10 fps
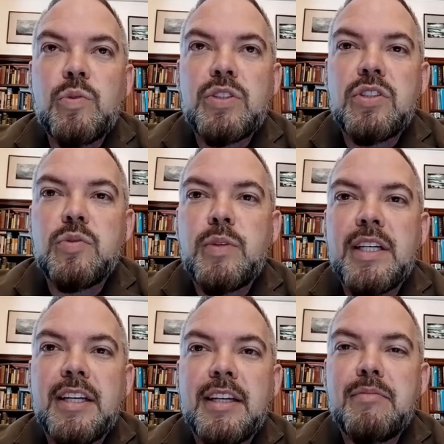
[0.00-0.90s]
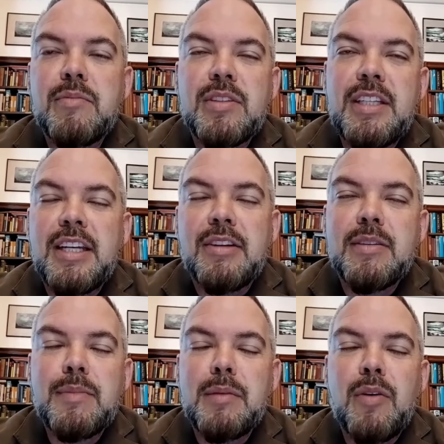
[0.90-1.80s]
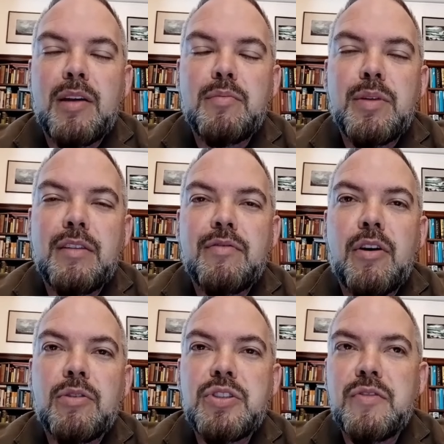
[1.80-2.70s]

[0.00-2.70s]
which is where something might be false.